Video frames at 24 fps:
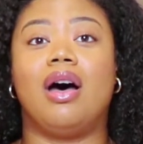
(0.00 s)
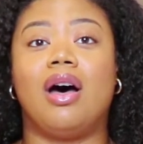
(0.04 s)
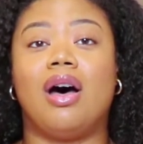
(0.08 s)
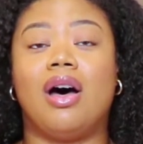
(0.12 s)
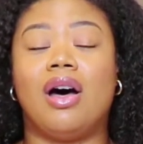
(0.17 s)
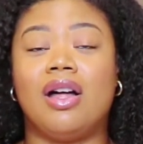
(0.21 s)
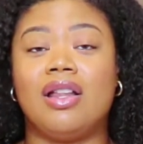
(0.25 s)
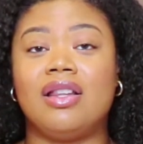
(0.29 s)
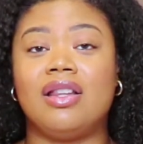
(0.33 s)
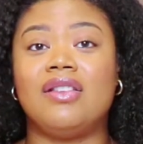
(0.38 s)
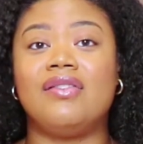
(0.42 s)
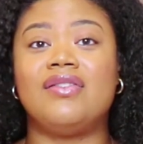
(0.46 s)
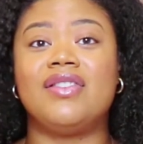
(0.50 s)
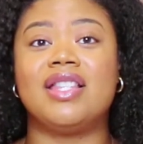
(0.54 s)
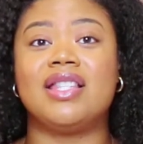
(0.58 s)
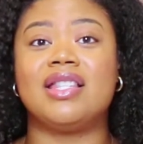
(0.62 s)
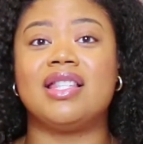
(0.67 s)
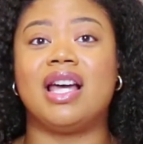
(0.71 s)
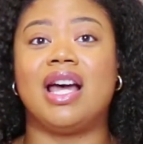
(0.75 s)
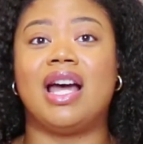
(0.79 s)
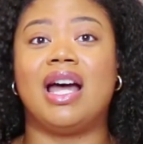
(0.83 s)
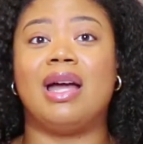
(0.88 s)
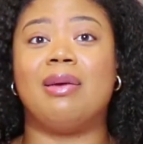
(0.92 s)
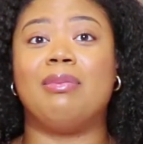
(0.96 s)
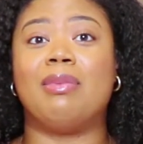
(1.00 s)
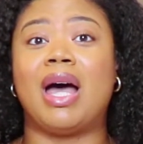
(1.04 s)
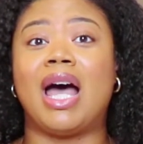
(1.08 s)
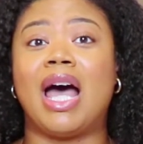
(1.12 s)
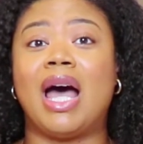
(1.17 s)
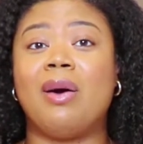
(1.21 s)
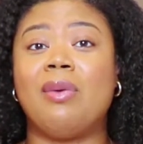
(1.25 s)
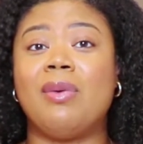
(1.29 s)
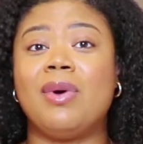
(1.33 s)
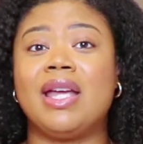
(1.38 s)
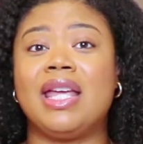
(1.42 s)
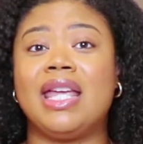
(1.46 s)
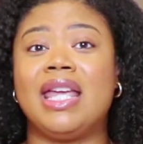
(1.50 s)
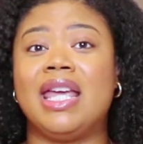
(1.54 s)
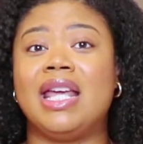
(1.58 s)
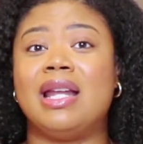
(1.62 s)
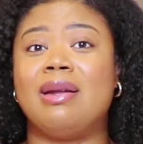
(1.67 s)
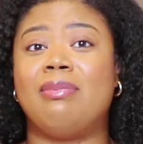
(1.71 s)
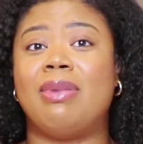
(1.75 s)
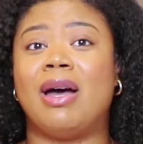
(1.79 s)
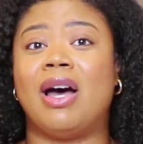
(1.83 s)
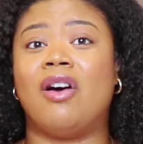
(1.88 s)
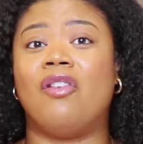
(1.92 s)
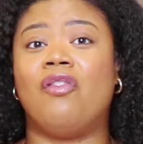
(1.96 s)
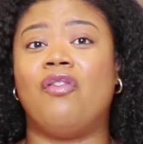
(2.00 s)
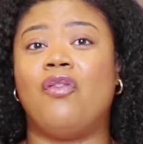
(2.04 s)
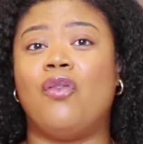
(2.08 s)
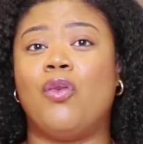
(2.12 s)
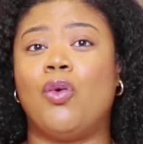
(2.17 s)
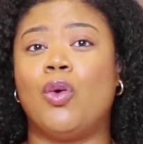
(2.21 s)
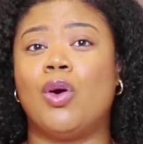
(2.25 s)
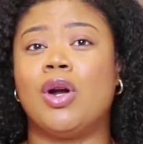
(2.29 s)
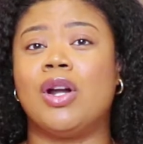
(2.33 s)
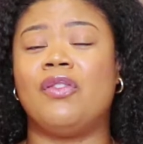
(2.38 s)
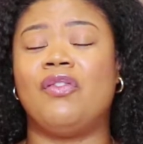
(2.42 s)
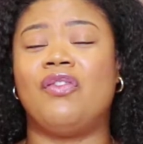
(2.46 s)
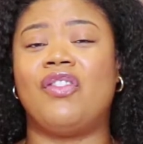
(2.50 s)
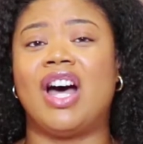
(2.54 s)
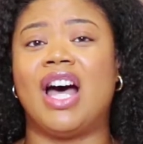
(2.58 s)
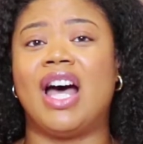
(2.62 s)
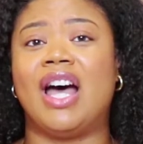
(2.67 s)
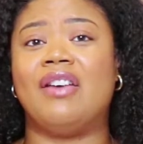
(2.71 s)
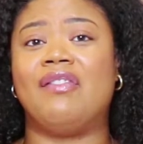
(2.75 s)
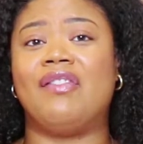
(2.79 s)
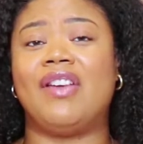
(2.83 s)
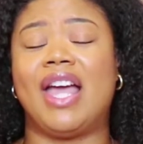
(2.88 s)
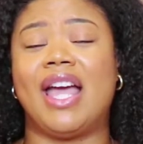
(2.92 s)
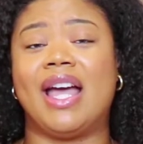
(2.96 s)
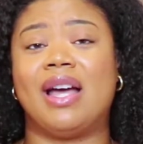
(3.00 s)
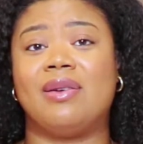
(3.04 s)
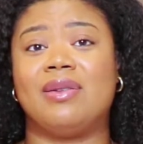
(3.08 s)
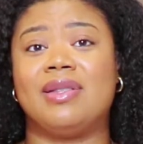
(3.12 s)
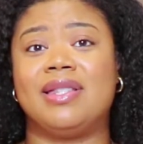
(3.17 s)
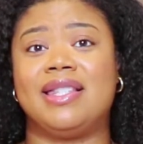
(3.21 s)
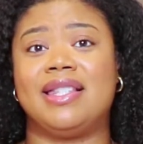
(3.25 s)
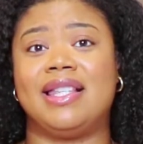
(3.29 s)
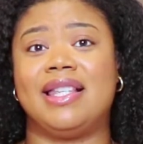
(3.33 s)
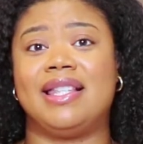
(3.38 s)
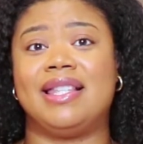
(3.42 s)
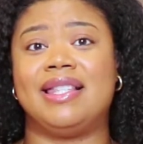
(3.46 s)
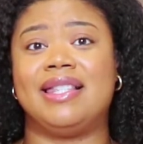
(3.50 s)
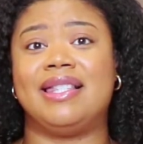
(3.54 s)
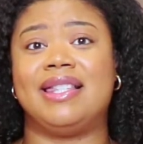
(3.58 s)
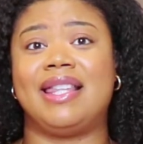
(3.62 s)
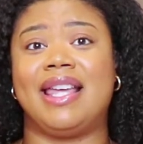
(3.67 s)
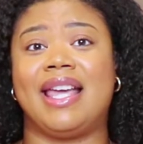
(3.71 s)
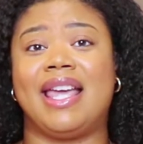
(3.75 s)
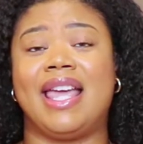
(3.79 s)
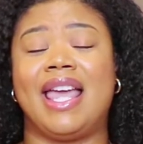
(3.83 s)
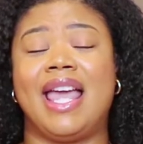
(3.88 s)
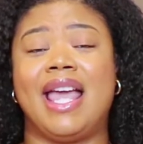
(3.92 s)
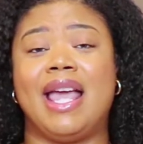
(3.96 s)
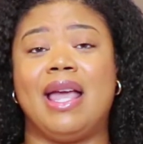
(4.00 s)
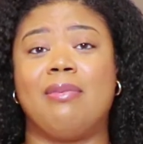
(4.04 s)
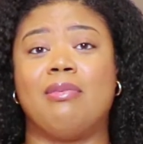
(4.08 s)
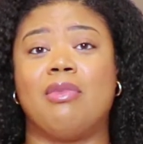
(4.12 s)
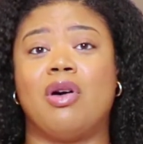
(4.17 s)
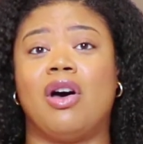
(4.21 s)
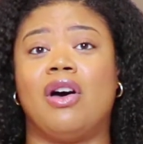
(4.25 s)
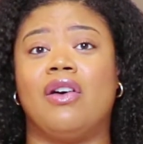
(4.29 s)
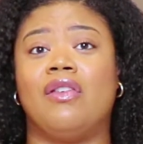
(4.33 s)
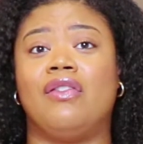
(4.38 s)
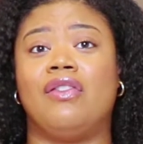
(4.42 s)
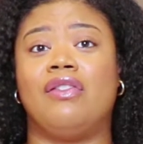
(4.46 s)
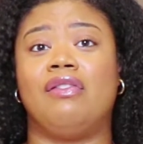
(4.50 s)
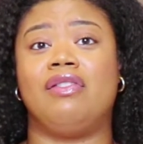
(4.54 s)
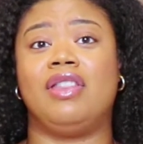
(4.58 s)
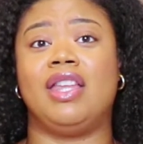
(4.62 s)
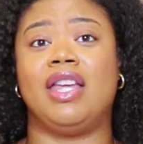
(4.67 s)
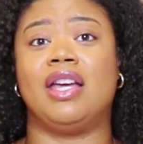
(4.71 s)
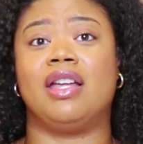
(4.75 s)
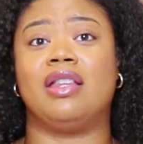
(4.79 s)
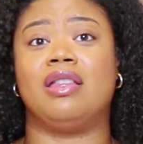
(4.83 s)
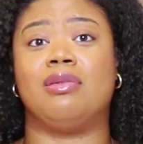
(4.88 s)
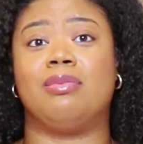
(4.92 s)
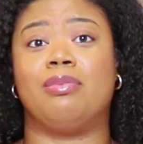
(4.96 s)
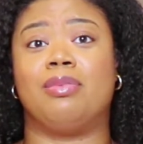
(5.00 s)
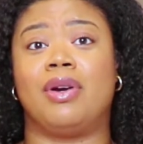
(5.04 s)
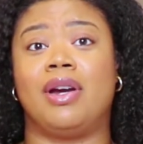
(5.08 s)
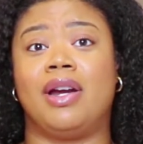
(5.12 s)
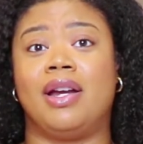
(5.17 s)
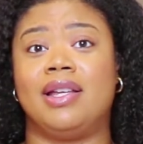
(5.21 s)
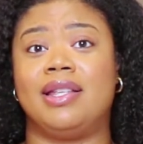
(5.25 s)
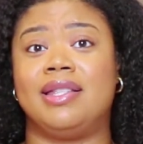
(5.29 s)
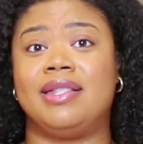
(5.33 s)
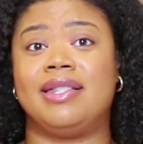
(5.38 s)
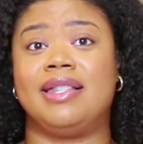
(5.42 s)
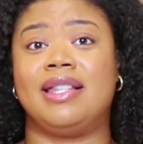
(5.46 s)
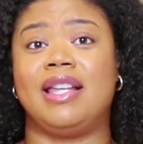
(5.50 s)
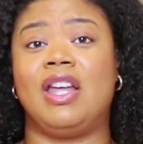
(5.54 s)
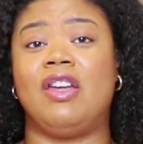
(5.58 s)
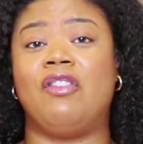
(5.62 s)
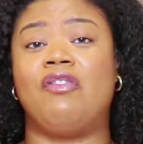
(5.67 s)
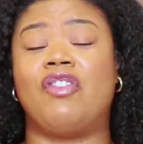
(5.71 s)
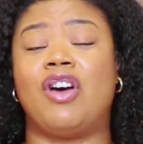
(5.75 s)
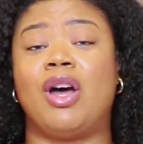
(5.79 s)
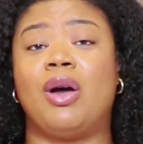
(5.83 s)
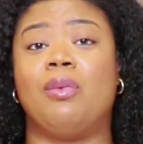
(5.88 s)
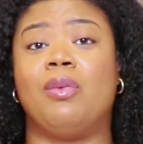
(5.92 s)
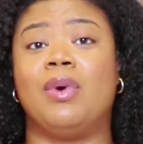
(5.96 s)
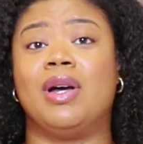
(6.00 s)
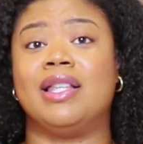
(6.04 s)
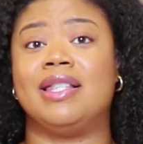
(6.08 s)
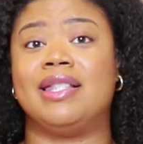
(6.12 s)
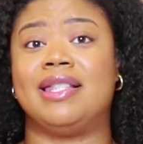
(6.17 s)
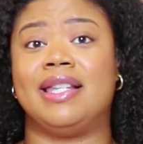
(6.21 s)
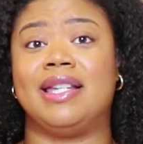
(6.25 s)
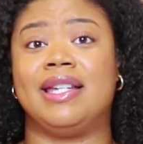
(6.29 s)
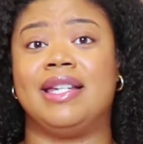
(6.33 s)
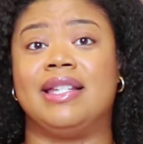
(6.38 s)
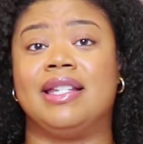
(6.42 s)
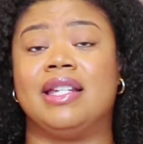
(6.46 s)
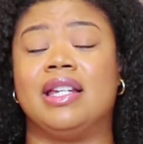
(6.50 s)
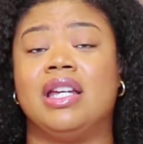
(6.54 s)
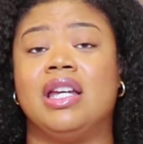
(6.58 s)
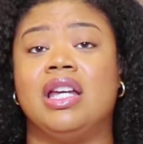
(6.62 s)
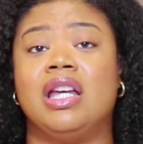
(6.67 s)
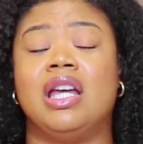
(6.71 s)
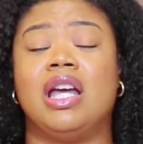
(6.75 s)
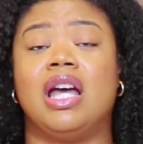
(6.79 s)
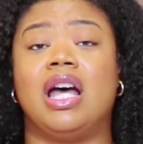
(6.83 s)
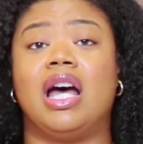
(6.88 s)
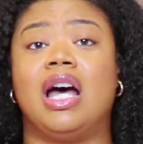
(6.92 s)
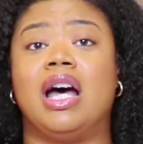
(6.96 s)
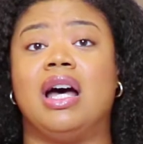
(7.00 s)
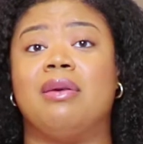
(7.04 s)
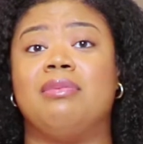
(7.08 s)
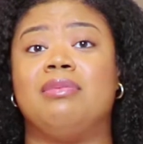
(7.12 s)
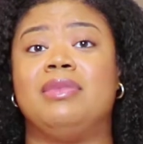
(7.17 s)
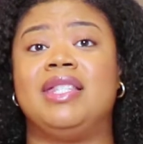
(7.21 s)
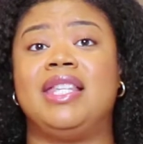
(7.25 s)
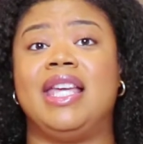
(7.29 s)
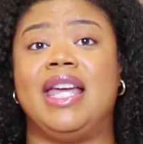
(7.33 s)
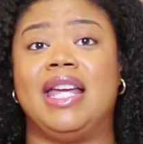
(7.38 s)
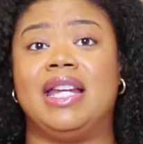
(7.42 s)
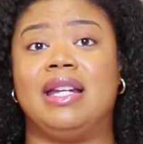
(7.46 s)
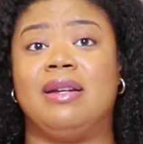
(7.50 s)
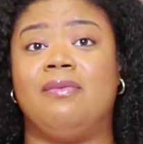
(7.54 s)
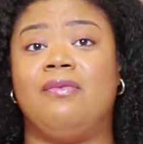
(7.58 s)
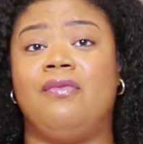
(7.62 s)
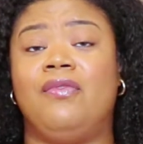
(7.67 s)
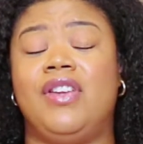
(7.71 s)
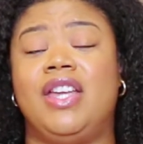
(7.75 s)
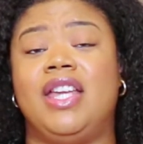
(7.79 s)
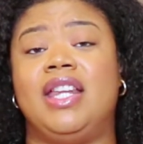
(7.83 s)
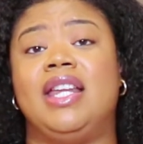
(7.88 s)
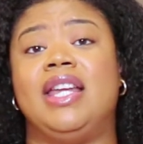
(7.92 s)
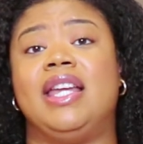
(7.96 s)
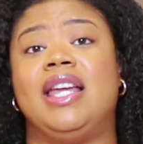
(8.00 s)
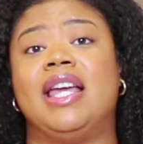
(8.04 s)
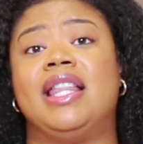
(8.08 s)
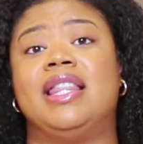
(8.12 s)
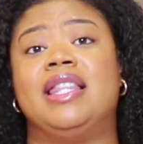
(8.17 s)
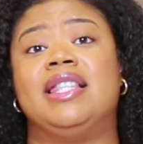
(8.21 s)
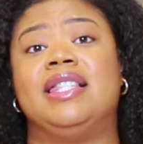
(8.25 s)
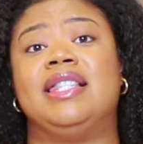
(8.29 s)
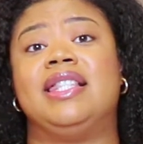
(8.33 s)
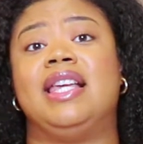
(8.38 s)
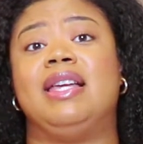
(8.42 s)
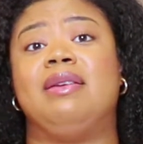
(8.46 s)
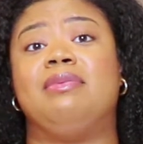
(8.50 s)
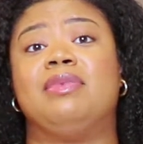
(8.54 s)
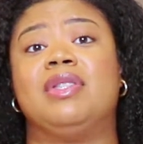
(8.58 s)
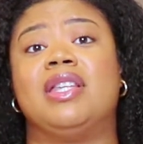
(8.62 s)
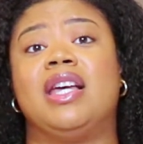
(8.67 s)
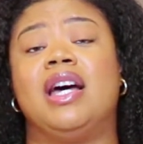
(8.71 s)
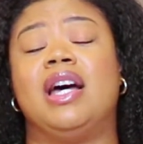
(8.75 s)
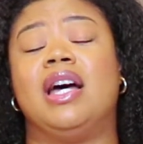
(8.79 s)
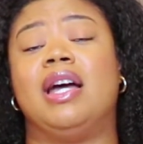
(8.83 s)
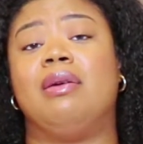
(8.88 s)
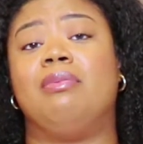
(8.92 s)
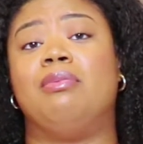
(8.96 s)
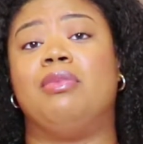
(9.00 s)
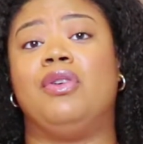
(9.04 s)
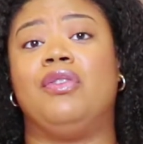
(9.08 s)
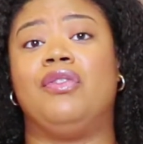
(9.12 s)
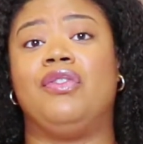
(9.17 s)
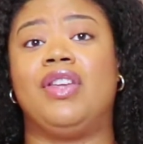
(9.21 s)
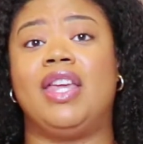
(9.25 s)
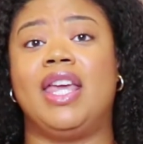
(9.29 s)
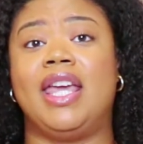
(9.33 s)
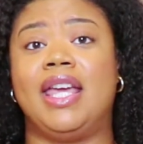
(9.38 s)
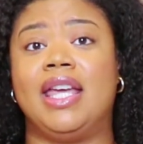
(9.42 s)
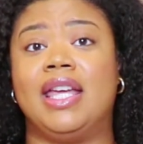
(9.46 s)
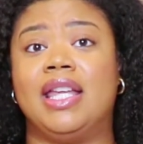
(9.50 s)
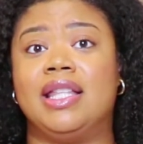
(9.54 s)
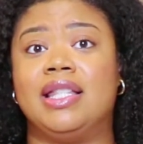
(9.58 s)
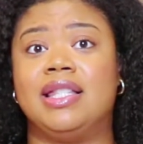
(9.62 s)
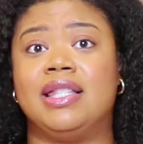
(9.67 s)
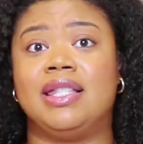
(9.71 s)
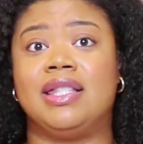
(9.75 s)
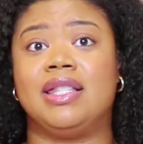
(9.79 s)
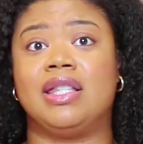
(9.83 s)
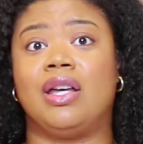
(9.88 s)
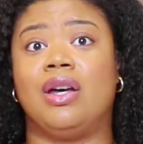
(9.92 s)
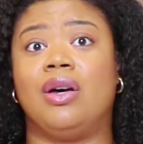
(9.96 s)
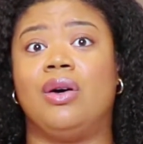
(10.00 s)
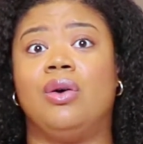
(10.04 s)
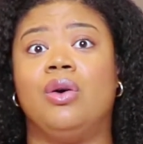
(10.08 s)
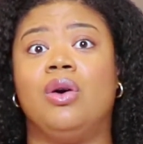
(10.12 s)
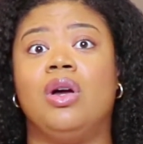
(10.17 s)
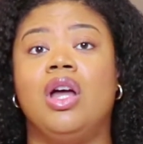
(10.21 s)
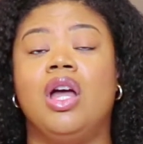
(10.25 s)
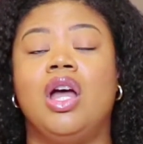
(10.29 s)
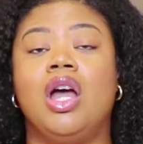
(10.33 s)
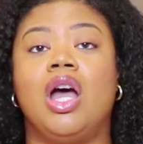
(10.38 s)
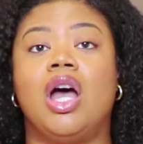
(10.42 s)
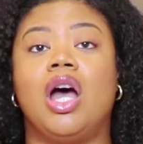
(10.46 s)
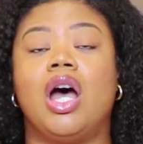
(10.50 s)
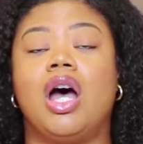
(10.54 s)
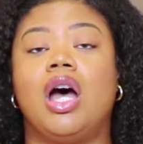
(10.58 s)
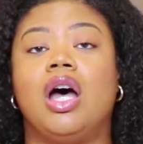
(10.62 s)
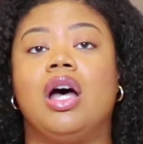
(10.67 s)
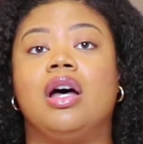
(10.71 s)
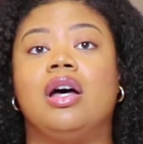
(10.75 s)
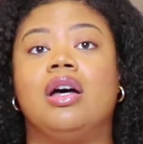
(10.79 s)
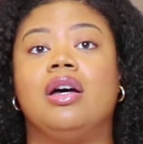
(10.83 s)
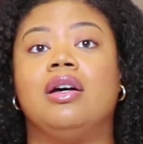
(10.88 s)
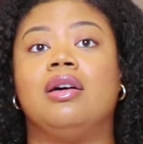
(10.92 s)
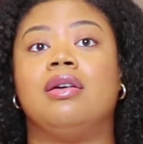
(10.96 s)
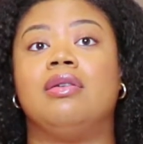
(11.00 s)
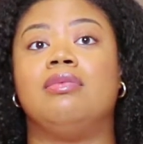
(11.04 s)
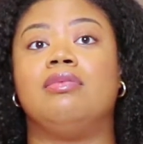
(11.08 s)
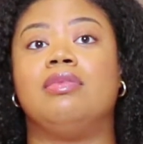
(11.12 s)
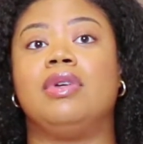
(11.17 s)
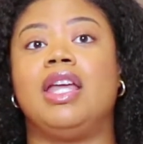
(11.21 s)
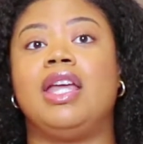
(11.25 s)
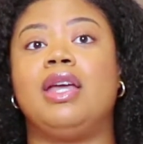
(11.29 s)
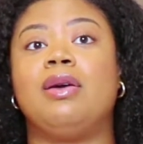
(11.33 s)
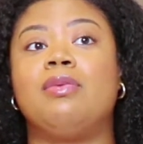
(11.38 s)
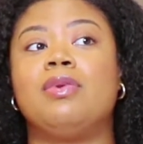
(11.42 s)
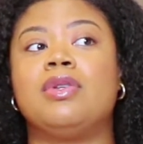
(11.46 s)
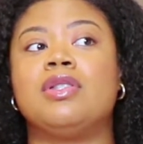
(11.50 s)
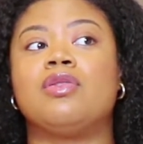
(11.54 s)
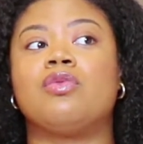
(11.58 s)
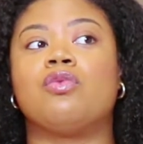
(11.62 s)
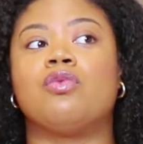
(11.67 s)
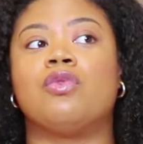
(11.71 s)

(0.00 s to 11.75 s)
all of the time, I would get about 4 to 5 ounces that came off of the other breast if I wasn't tandem feeding at the same time, both kids. So it was